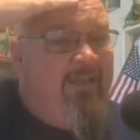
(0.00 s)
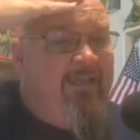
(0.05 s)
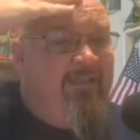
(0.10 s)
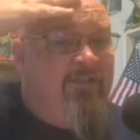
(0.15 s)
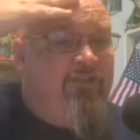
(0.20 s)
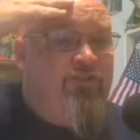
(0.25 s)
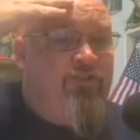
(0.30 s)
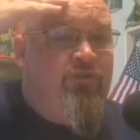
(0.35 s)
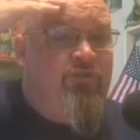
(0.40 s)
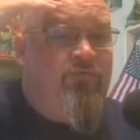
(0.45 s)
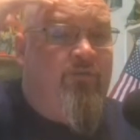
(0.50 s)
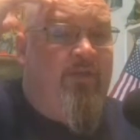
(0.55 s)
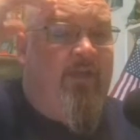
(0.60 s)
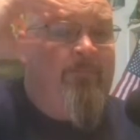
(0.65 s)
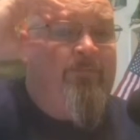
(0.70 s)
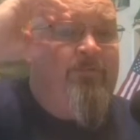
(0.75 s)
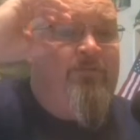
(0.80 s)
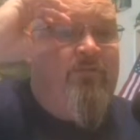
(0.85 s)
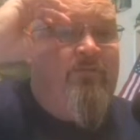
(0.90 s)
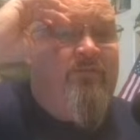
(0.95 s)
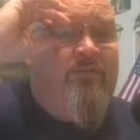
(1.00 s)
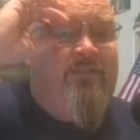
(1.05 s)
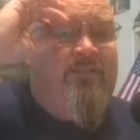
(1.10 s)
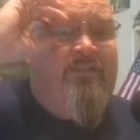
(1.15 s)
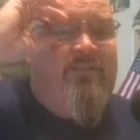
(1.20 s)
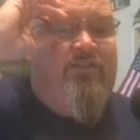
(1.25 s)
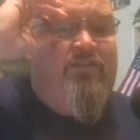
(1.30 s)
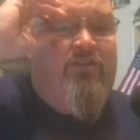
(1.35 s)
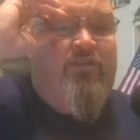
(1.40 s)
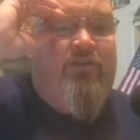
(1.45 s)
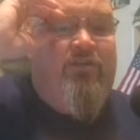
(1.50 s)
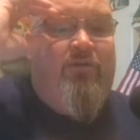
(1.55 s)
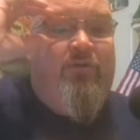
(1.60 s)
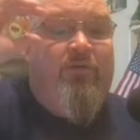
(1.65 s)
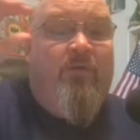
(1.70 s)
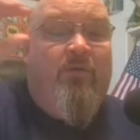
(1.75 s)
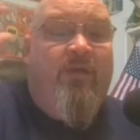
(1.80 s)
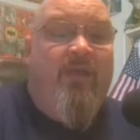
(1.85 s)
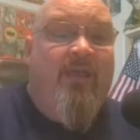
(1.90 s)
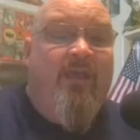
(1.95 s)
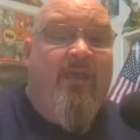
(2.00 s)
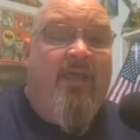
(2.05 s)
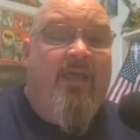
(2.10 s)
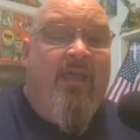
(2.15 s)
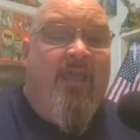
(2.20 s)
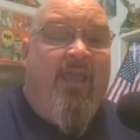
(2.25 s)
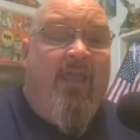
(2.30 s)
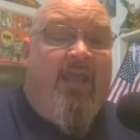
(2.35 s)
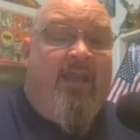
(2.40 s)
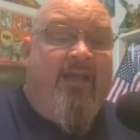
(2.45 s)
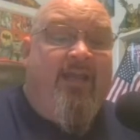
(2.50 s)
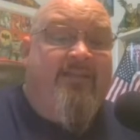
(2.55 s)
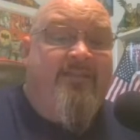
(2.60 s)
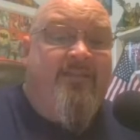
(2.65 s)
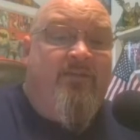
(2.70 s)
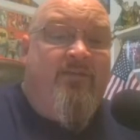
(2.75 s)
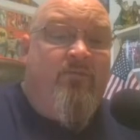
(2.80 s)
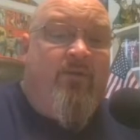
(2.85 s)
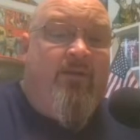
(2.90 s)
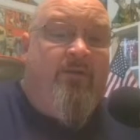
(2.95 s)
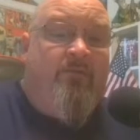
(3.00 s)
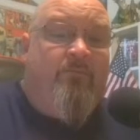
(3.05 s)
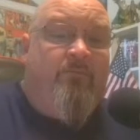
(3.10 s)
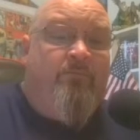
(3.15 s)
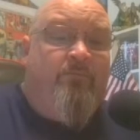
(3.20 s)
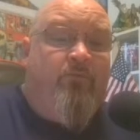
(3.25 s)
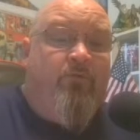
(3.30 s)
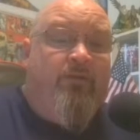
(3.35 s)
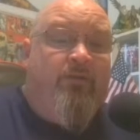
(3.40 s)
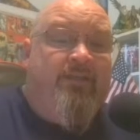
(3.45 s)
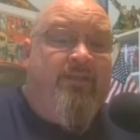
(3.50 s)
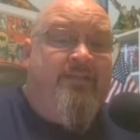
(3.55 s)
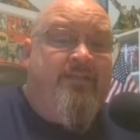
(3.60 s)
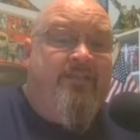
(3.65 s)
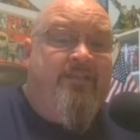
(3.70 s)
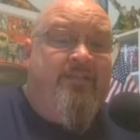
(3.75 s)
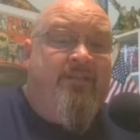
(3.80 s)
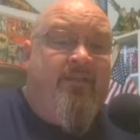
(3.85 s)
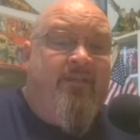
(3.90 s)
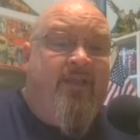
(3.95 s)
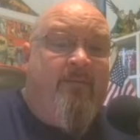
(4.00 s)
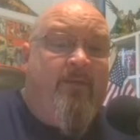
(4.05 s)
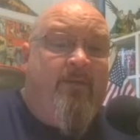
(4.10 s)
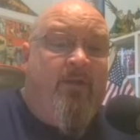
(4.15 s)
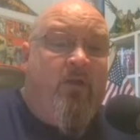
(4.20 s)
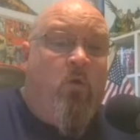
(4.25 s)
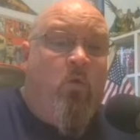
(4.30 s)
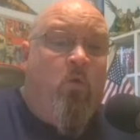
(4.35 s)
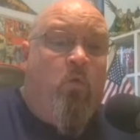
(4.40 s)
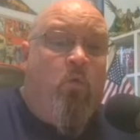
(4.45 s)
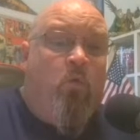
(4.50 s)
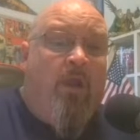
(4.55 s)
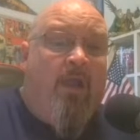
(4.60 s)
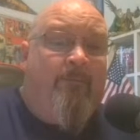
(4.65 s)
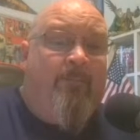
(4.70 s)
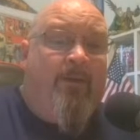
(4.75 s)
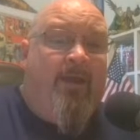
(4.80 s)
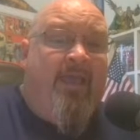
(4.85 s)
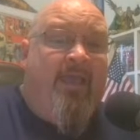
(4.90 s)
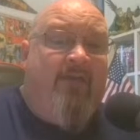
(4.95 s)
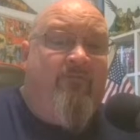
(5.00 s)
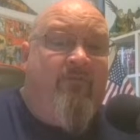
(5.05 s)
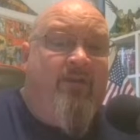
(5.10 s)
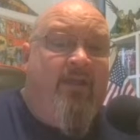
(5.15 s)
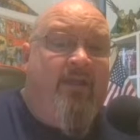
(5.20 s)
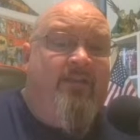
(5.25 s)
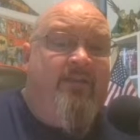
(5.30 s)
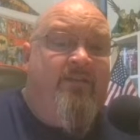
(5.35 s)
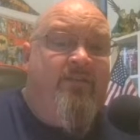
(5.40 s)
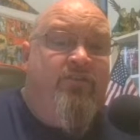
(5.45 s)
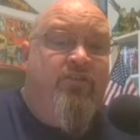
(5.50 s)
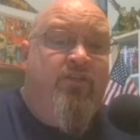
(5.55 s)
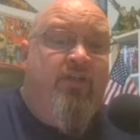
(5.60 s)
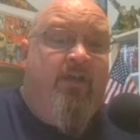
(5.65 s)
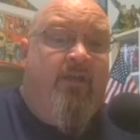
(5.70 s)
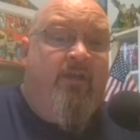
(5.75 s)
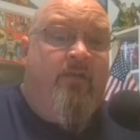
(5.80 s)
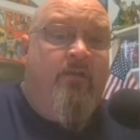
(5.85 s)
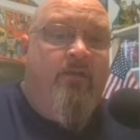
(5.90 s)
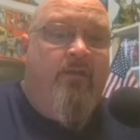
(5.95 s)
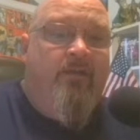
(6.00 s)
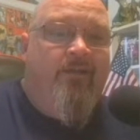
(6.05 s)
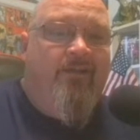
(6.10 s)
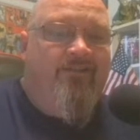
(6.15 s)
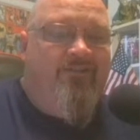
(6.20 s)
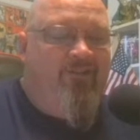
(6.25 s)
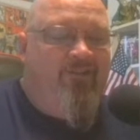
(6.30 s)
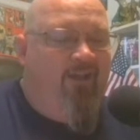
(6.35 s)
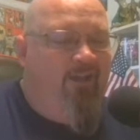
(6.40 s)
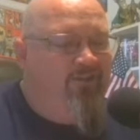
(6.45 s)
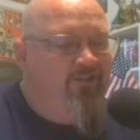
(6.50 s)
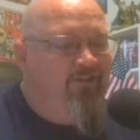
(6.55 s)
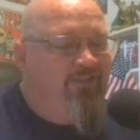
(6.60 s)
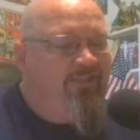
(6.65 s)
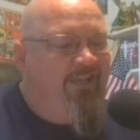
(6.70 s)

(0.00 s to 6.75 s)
episode 62. And as I get ready to release it the other day, I'm like, oh, crap, I haven't edited this yet. So I just